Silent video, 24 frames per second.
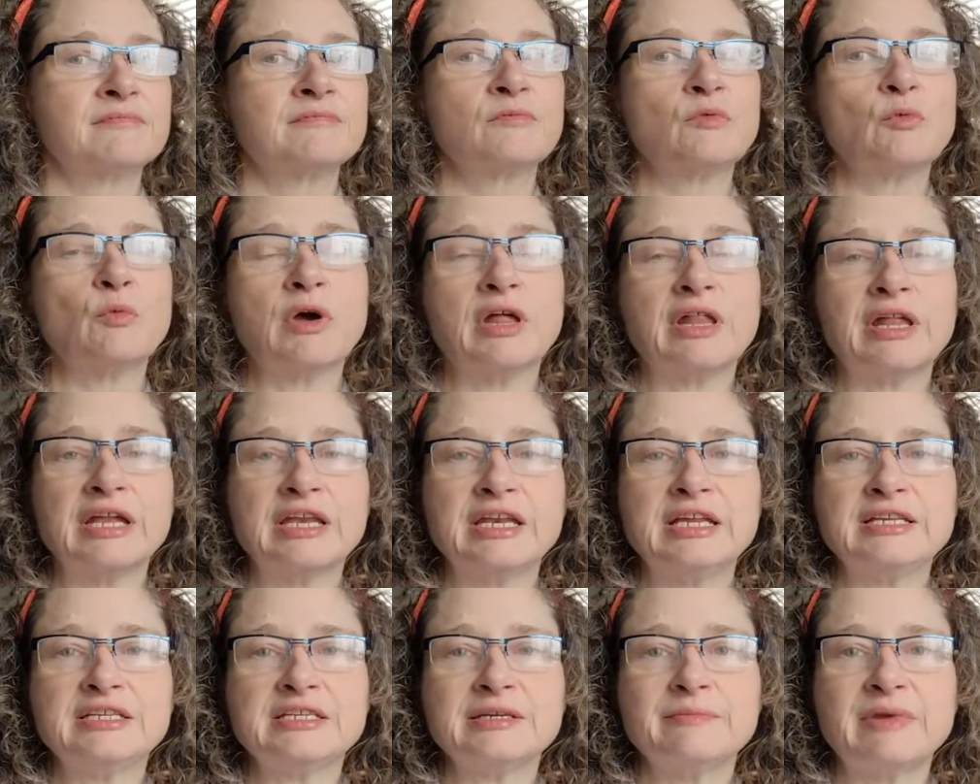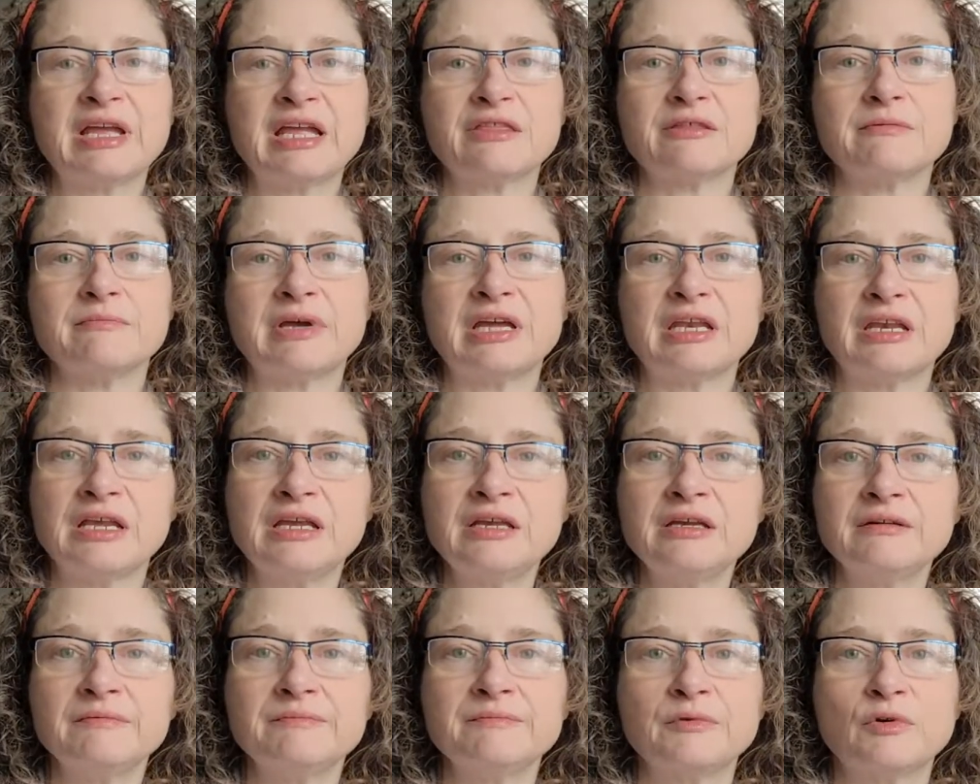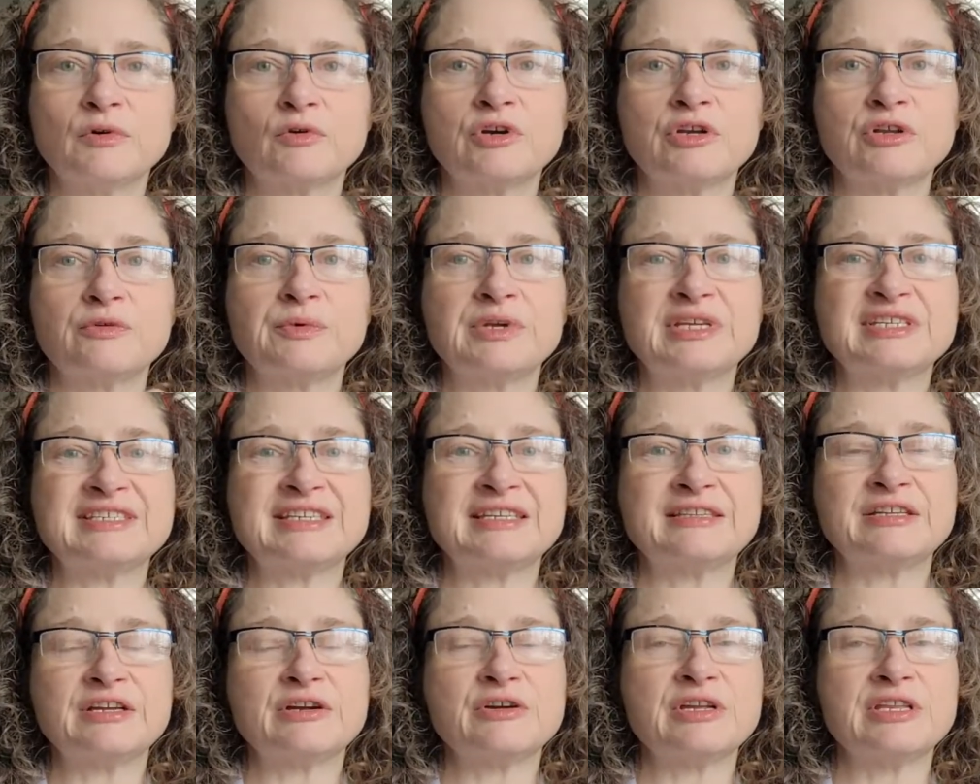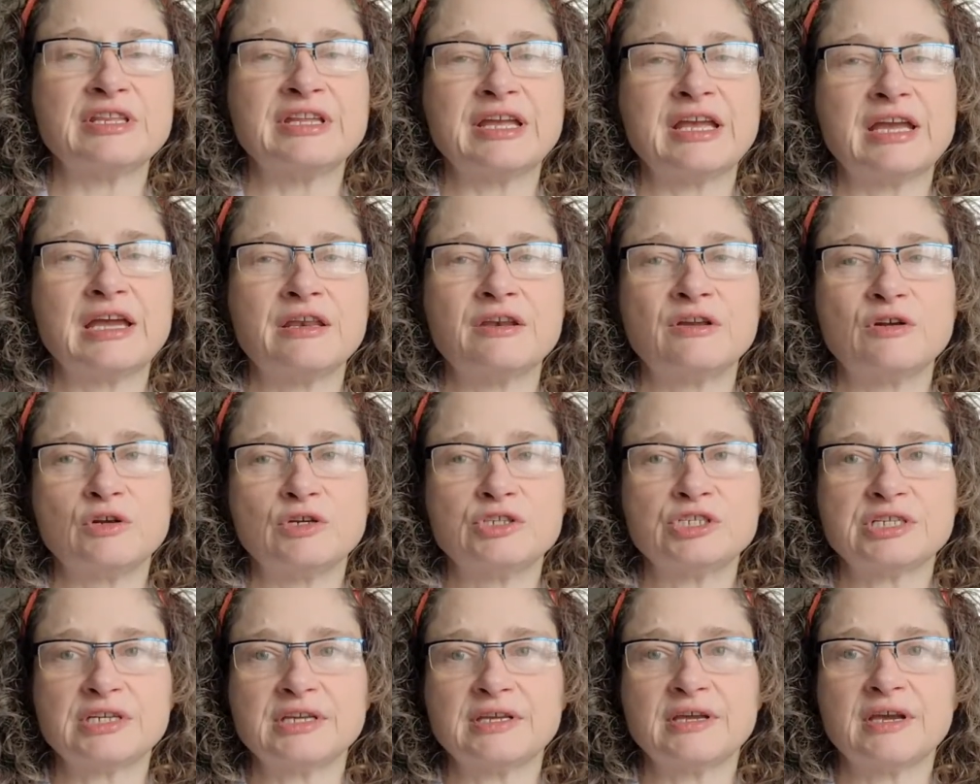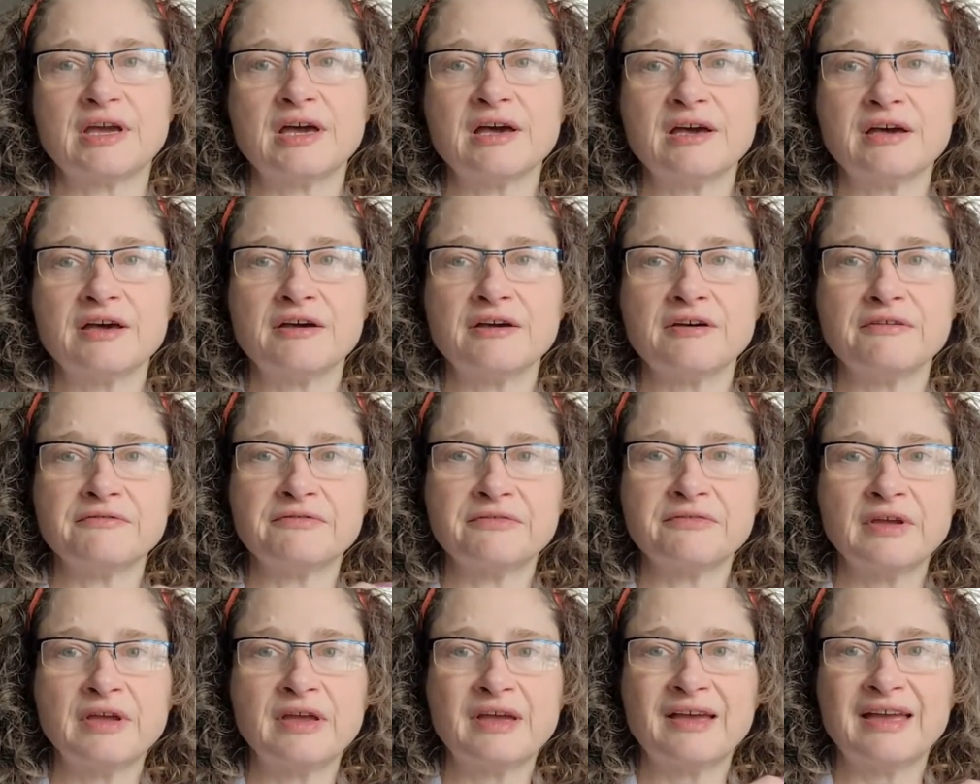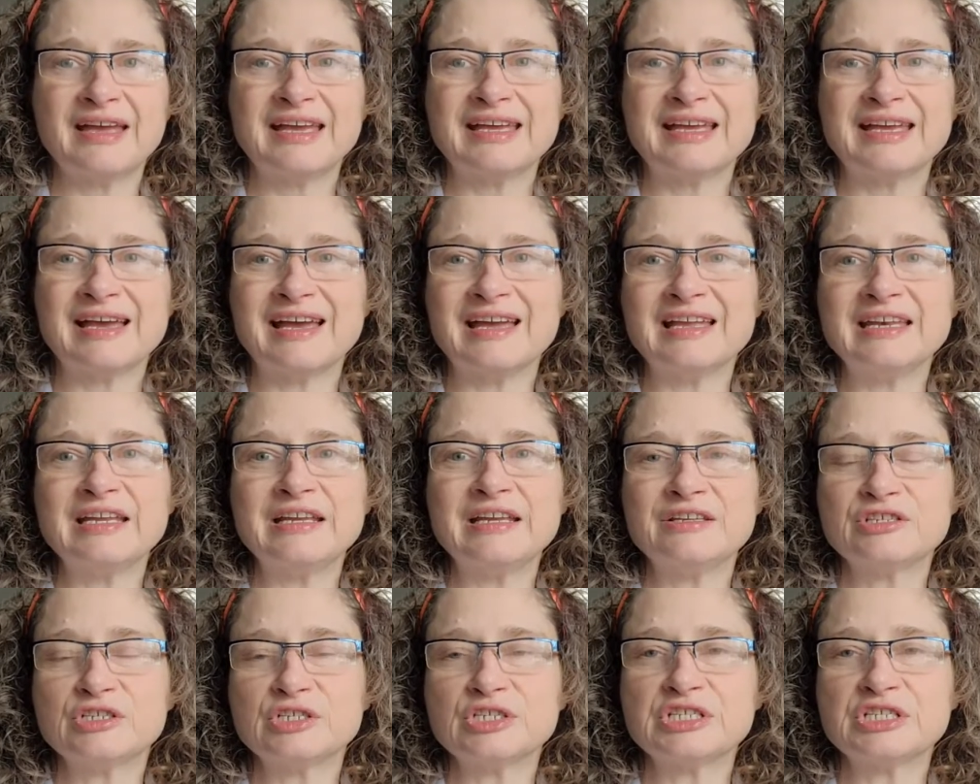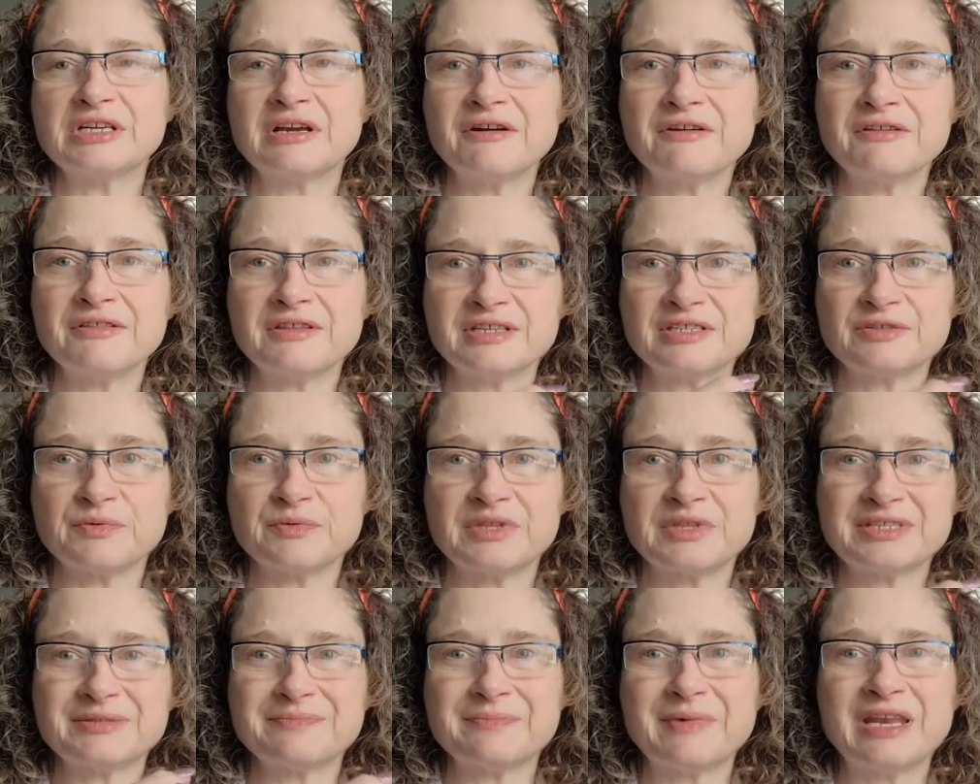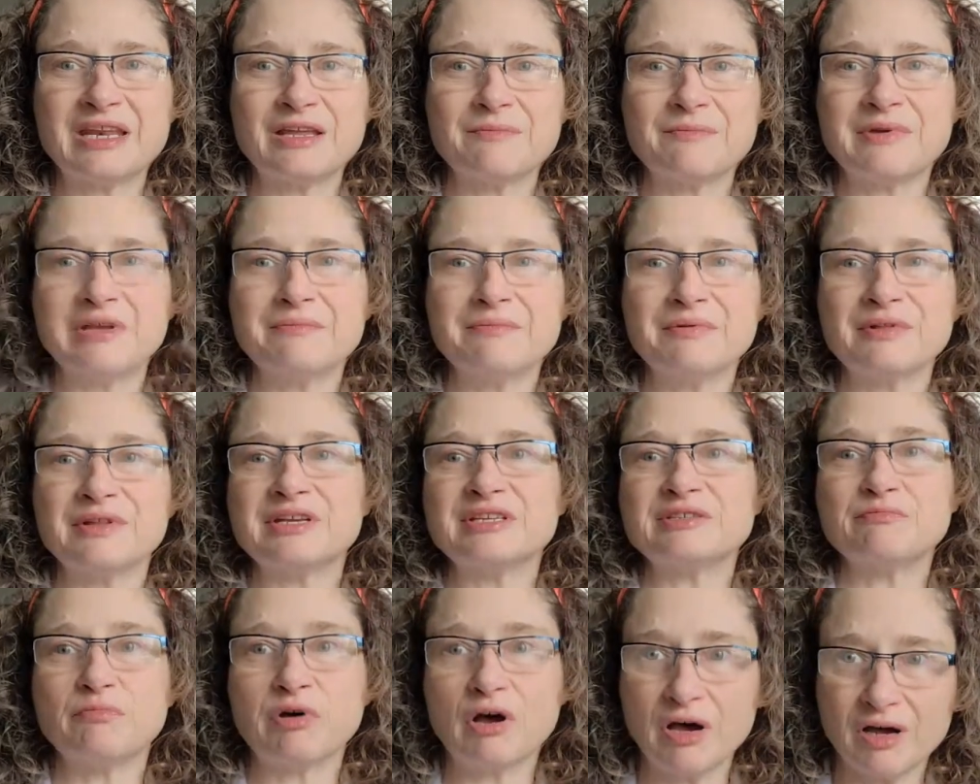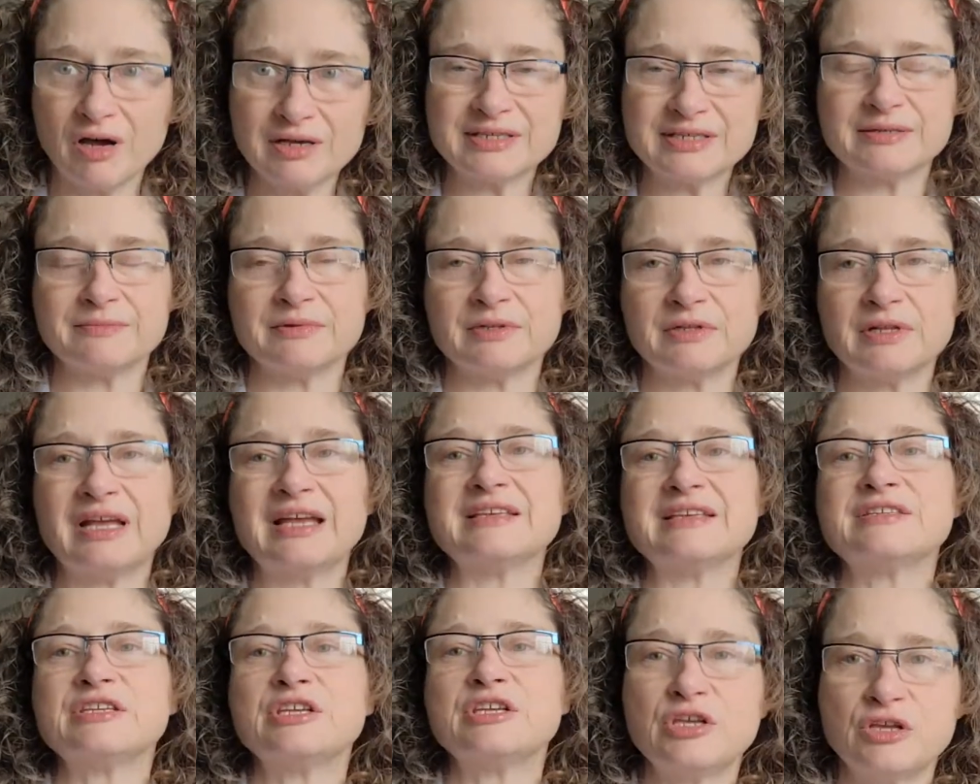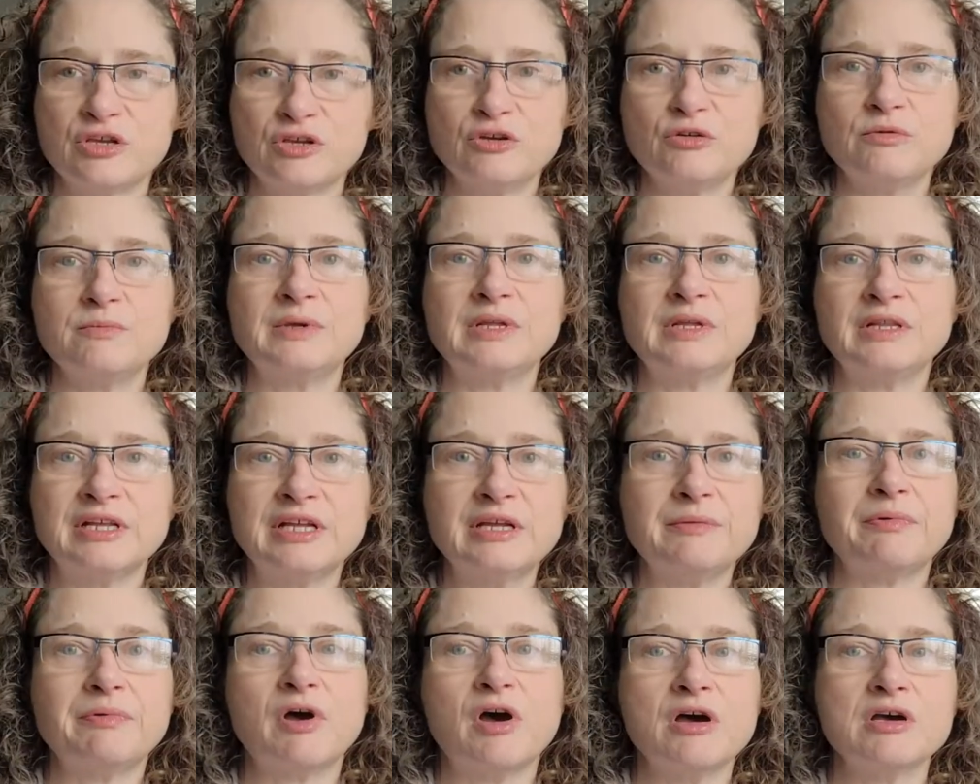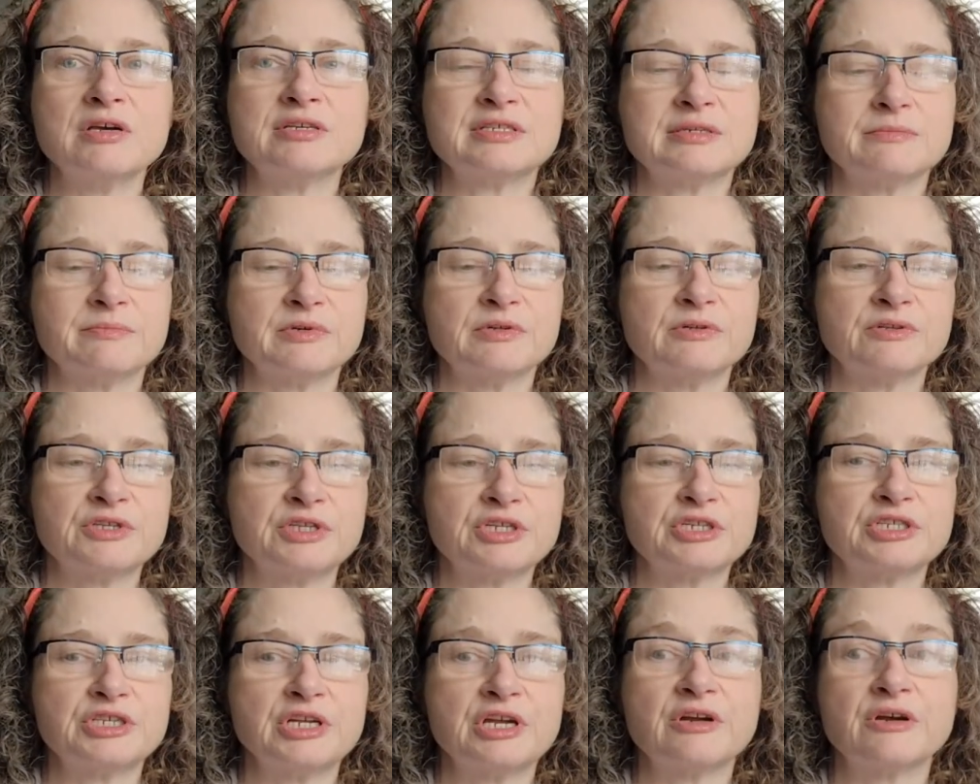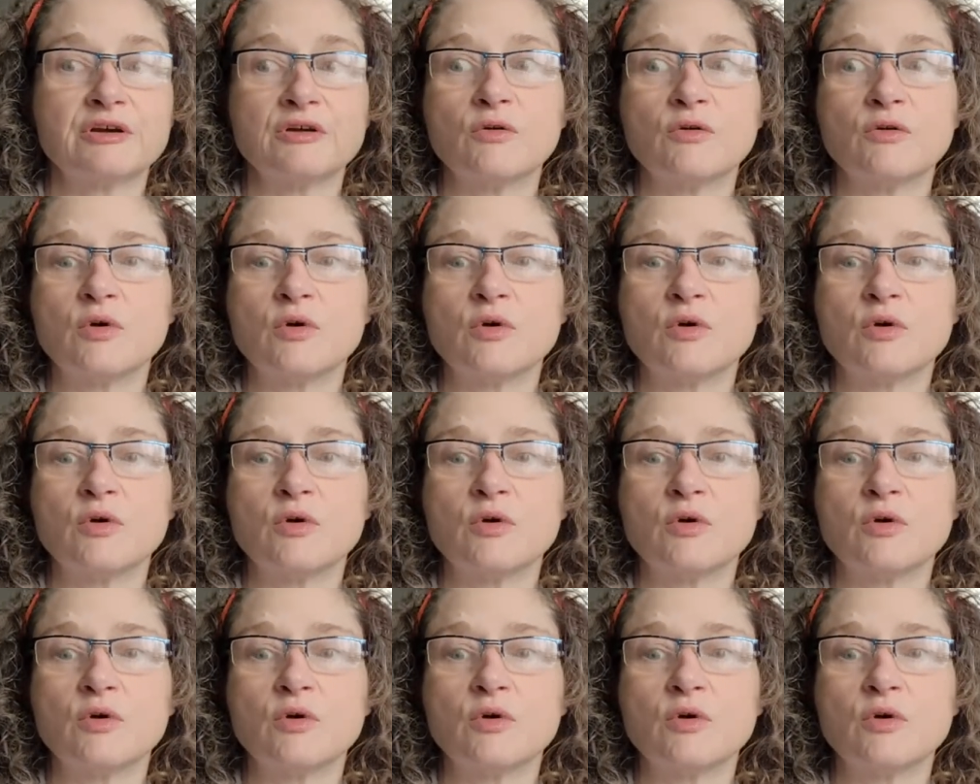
well, I need to make the money? Or do we sit there in the energy of, I need to share this with as many people as possible, as humanly possible to share?